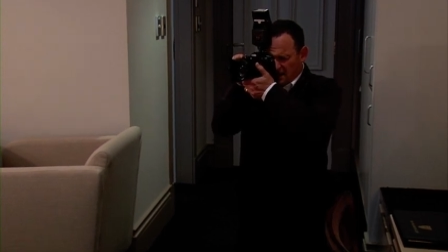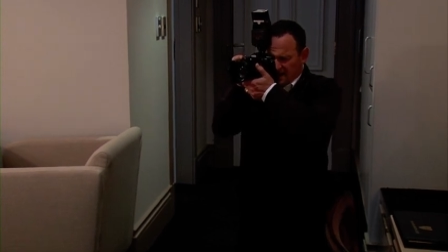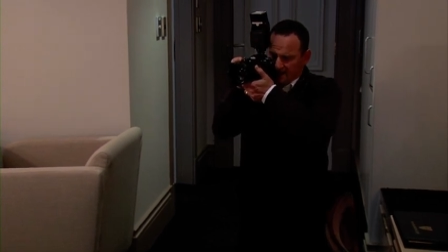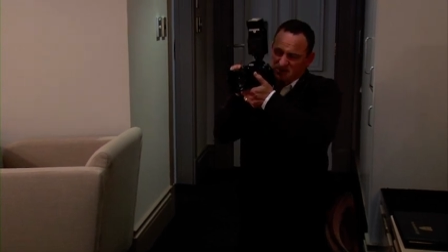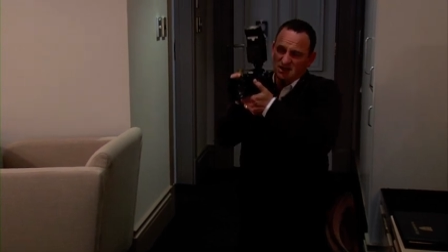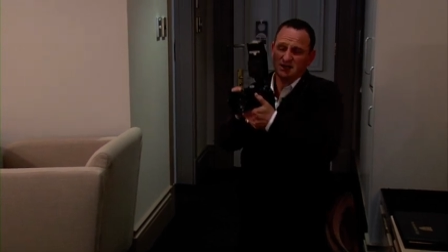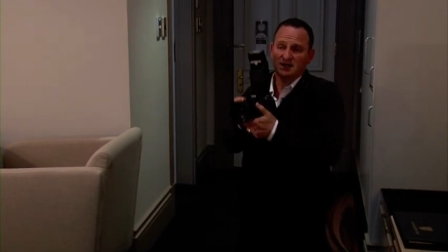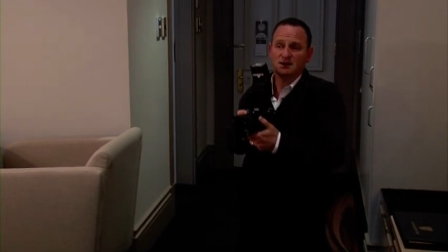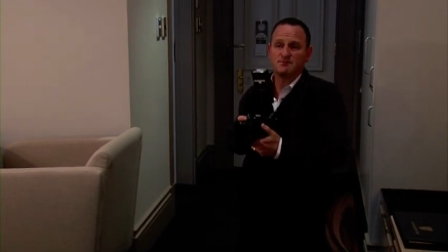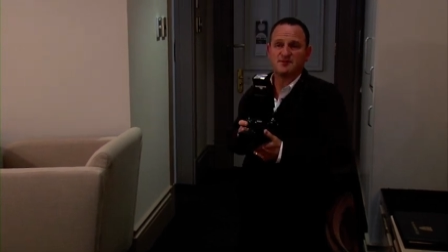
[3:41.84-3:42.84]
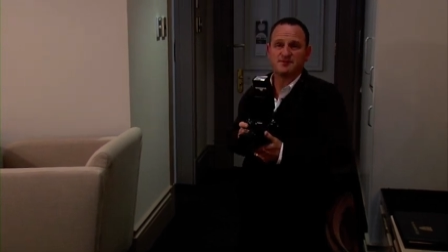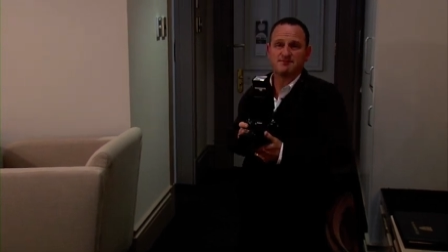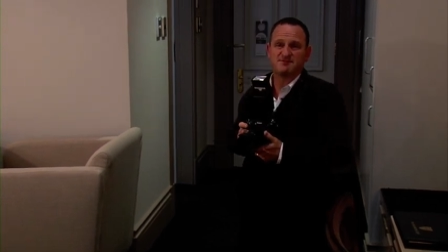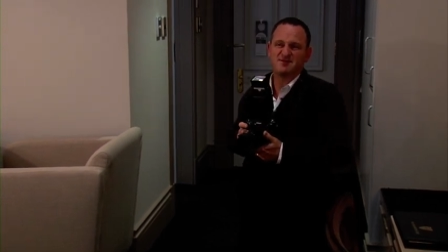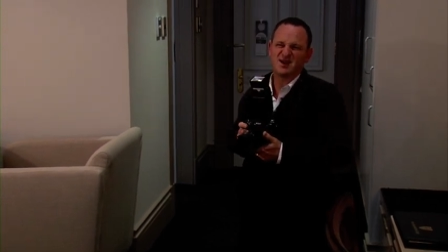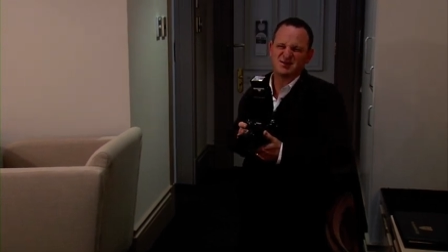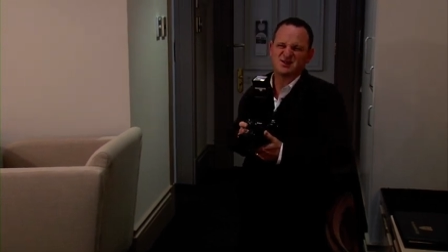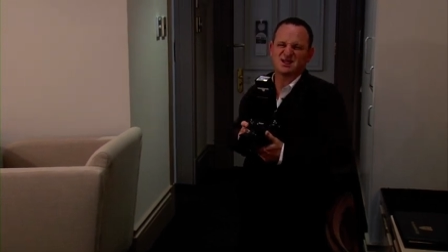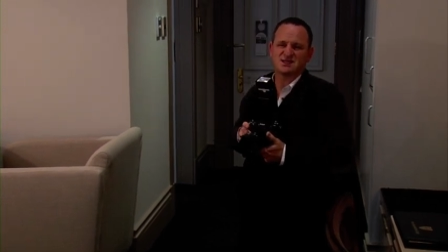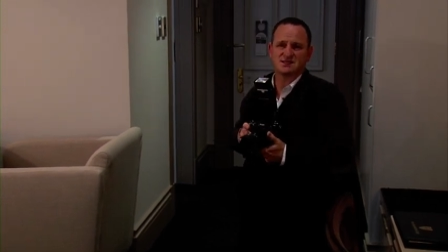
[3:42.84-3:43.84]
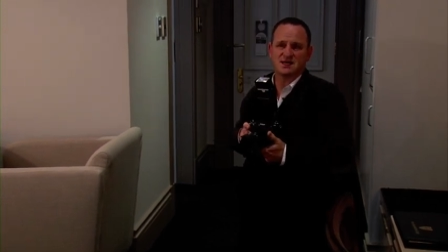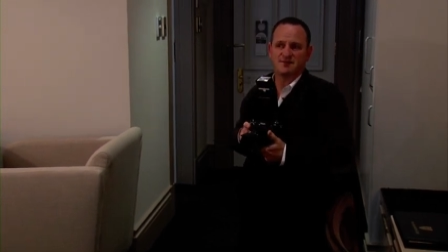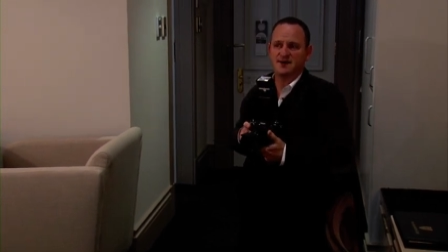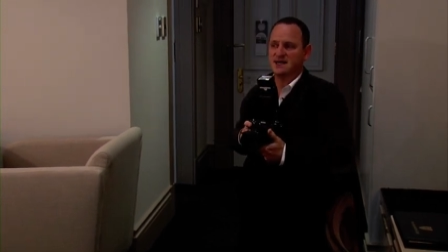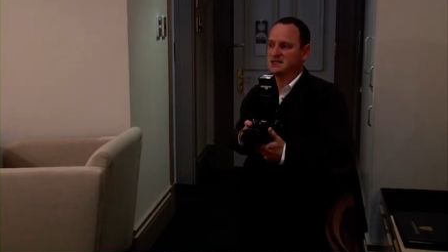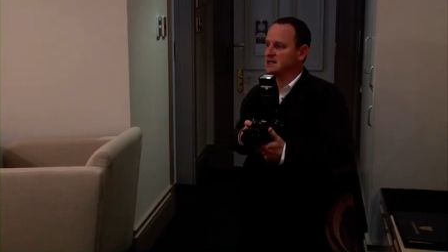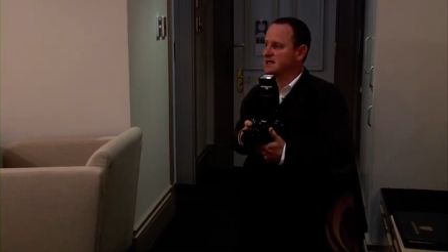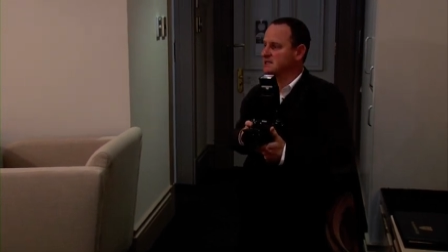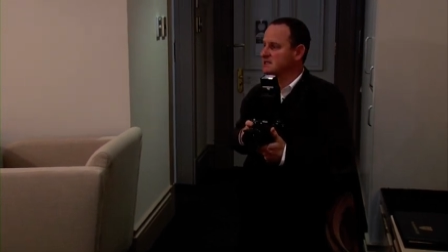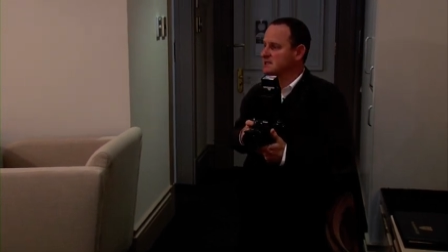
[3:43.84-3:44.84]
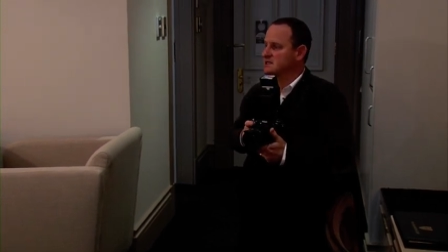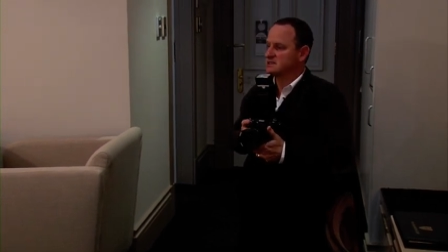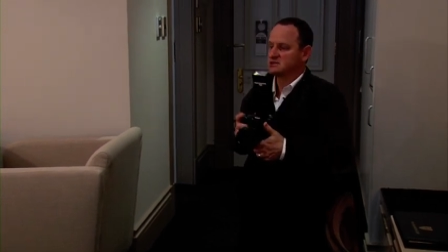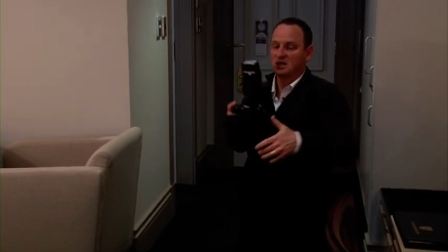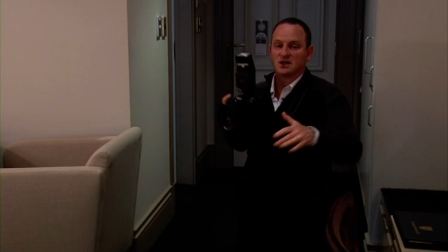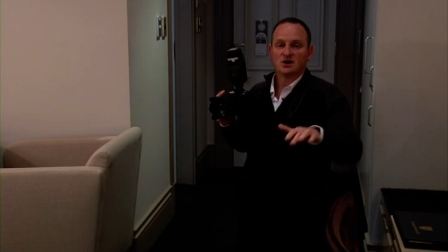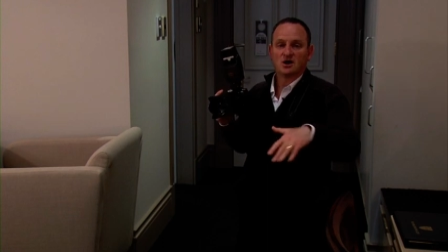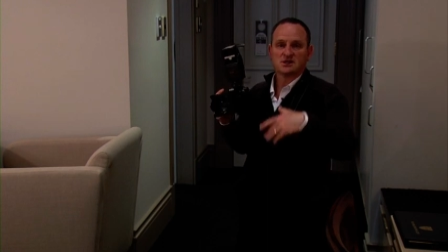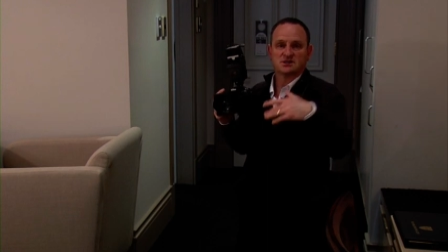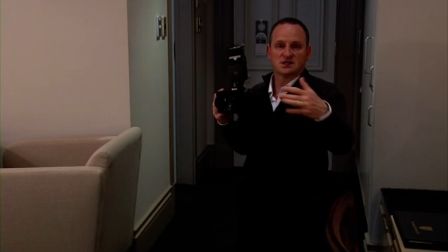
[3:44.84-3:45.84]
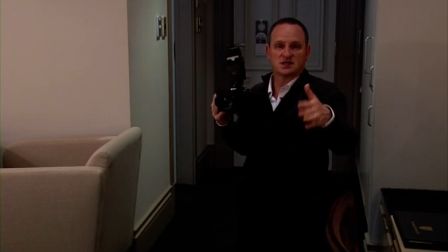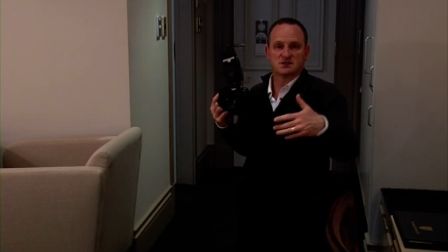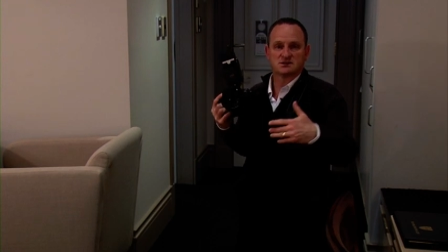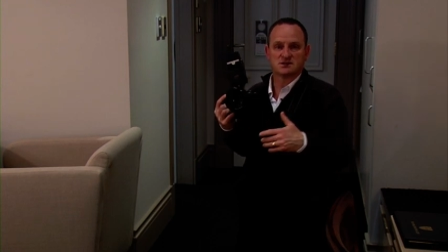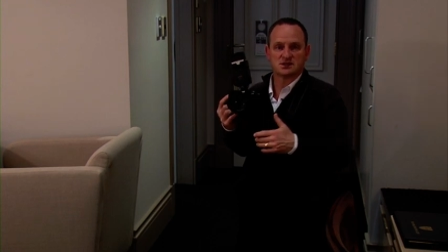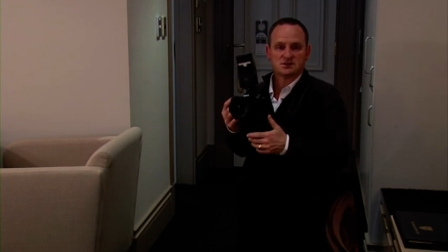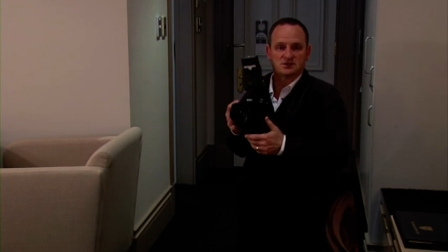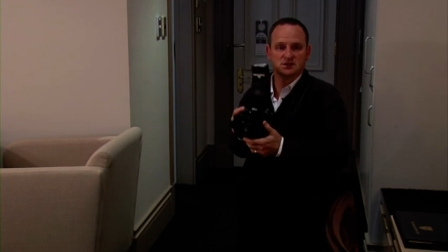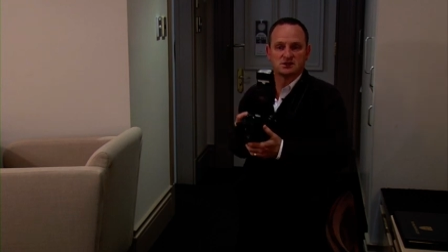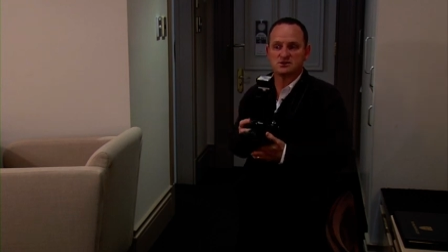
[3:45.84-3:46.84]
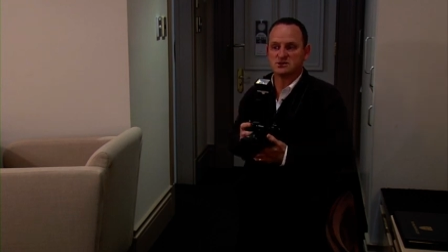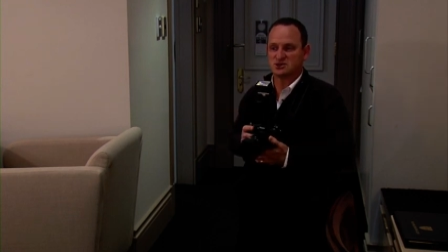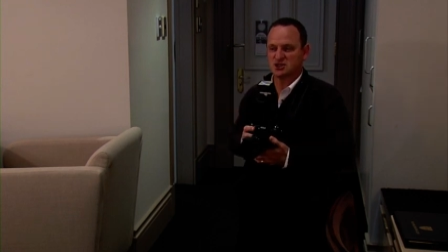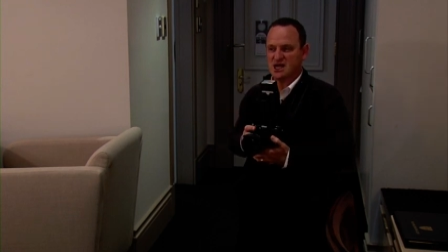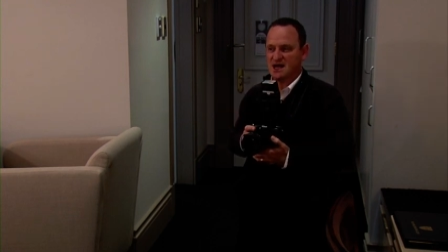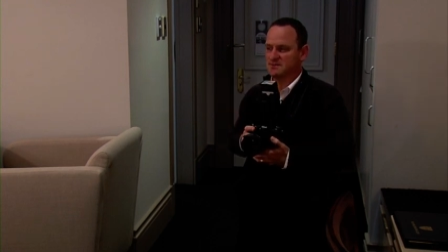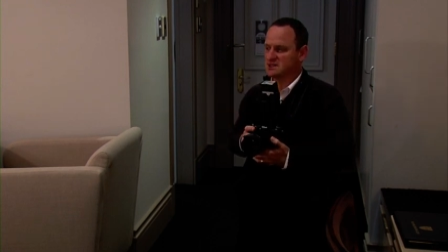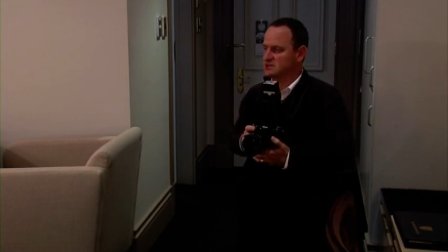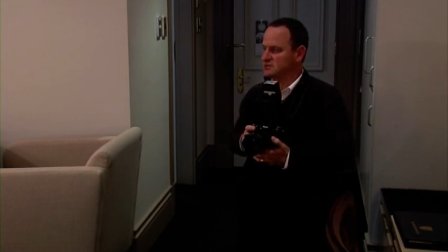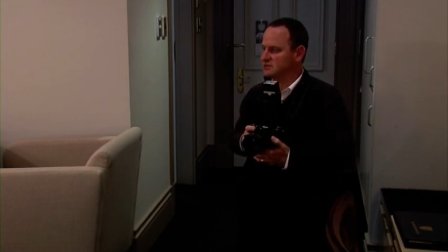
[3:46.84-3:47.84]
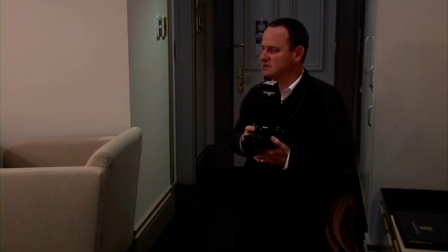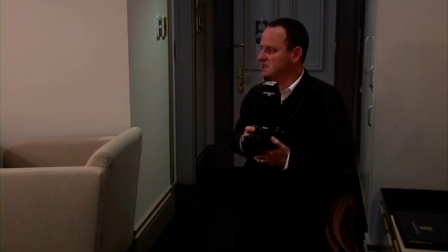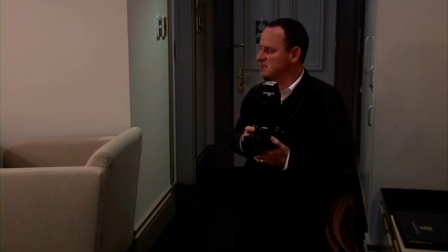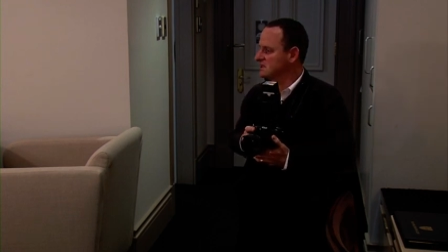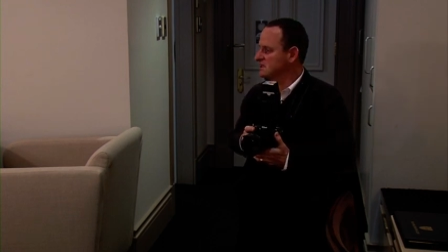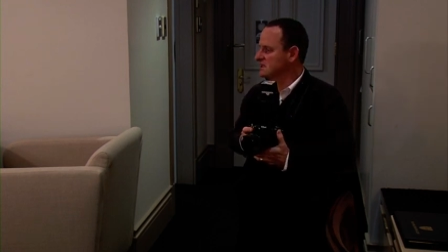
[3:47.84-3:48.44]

like I'm 5/6 f/8, and there's not a lot to lose sharpness through here.